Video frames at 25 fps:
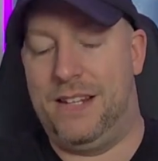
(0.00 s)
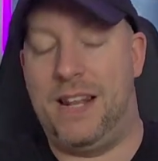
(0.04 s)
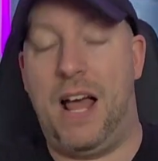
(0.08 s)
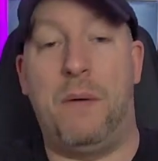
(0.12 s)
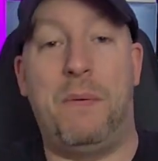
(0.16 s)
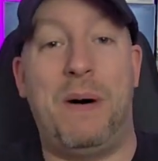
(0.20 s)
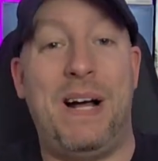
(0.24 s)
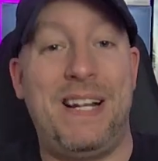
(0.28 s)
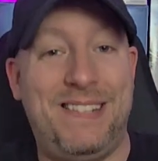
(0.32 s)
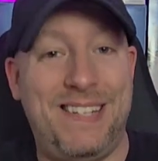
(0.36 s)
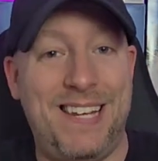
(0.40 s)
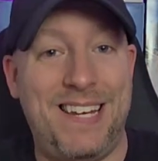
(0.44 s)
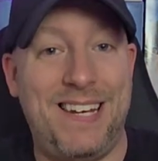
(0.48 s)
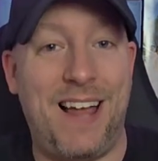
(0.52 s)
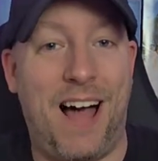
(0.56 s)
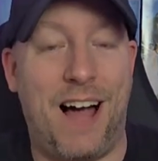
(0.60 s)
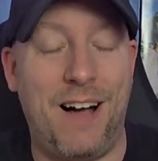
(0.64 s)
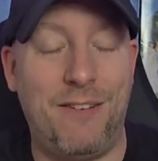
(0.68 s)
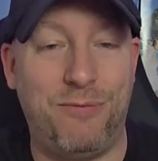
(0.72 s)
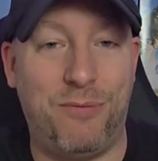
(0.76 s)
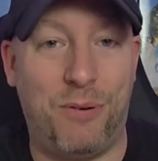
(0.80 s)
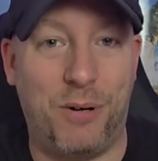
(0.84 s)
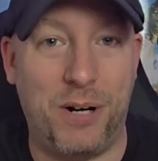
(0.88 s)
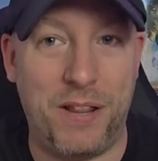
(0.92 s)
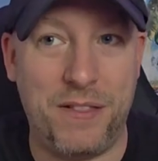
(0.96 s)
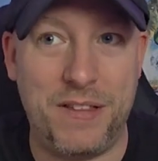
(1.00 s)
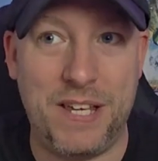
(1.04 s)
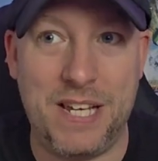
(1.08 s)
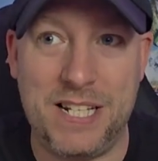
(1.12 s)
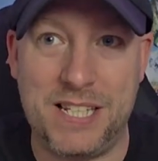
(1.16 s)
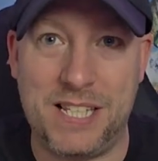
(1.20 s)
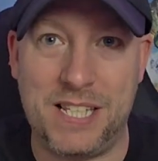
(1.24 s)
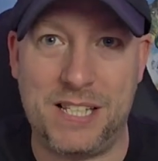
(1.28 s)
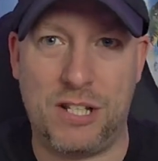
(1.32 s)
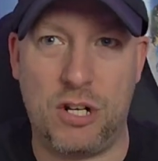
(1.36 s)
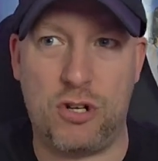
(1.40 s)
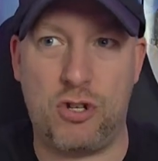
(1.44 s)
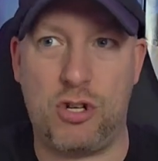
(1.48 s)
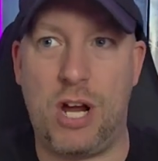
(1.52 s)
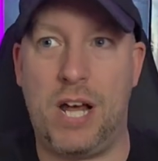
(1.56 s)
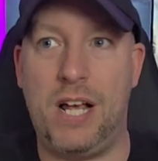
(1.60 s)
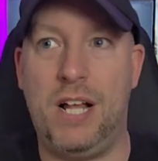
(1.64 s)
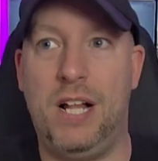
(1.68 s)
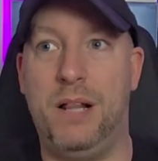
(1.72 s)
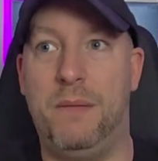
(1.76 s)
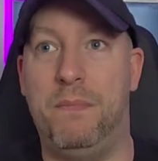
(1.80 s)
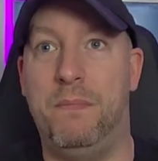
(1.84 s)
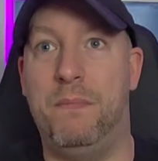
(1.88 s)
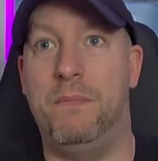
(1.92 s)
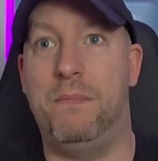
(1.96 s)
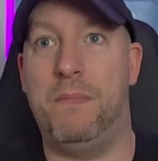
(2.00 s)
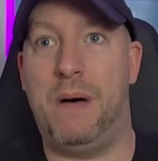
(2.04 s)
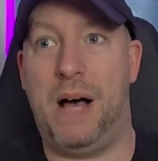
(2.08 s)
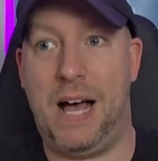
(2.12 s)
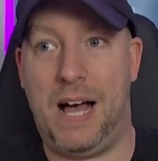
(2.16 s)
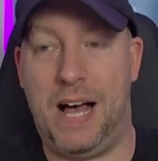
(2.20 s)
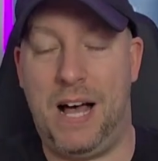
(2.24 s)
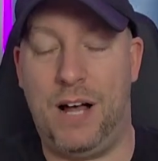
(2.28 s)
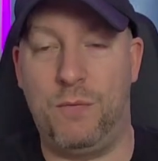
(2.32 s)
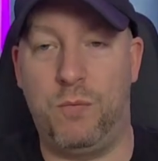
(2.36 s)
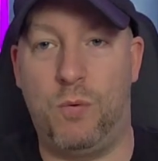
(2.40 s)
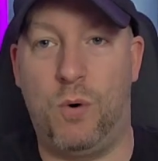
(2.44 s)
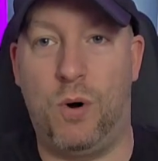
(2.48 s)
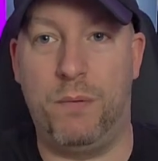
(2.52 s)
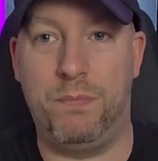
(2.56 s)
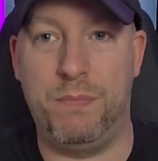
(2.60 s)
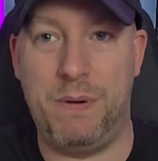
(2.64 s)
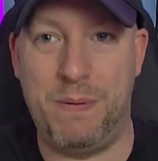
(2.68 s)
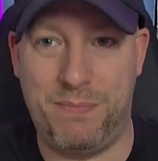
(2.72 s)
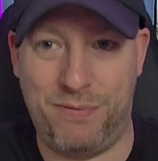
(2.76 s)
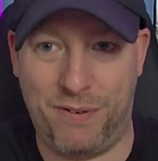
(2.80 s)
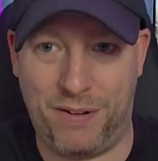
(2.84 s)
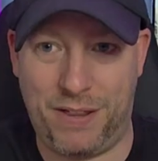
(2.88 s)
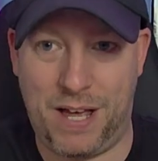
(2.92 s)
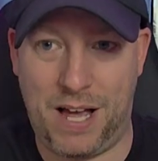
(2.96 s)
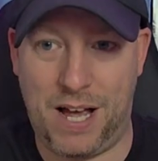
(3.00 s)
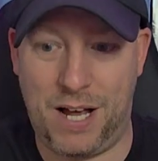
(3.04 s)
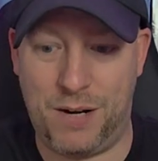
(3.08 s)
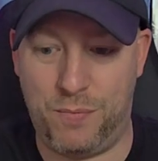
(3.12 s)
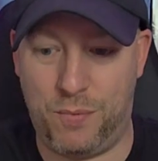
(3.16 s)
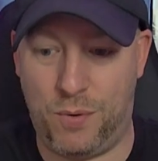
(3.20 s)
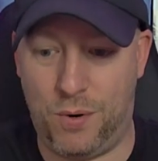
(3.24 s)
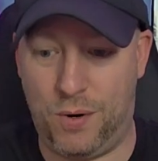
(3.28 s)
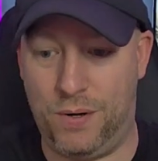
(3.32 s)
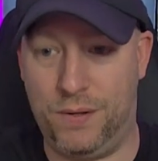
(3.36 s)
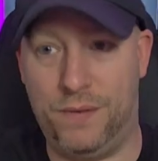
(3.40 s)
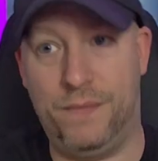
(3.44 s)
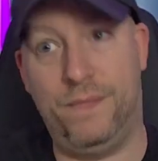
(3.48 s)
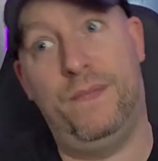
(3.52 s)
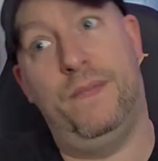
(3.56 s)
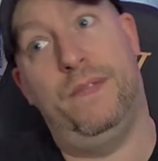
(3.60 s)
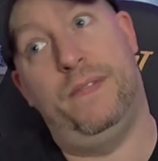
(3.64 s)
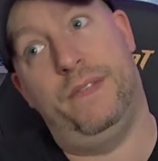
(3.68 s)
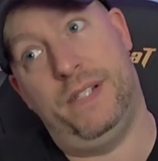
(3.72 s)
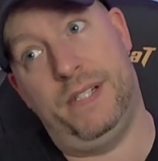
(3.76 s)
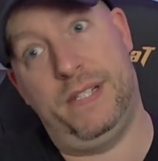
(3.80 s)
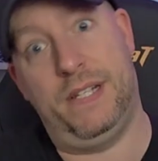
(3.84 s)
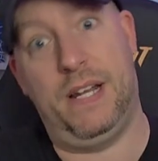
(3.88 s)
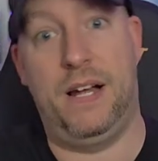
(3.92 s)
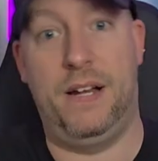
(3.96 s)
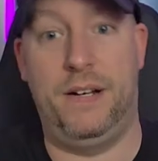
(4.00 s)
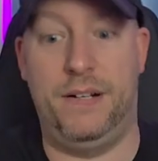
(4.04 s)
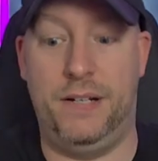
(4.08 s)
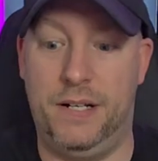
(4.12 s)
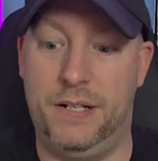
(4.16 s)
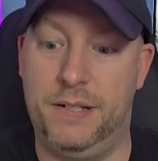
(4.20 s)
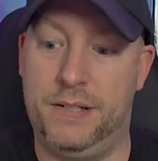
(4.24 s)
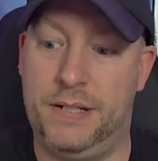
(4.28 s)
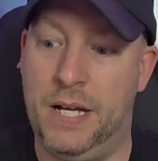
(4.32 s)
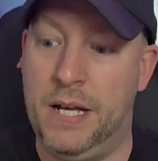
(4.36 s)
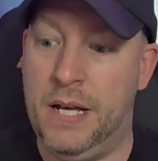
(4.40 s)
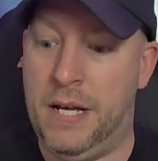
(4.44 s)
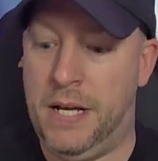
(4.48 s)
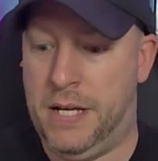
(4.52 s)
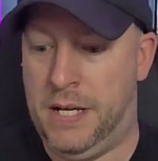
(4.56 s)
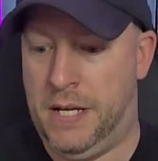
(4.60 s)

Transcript: Now, I did have one of these as a child. I had one, my brother had one, standard.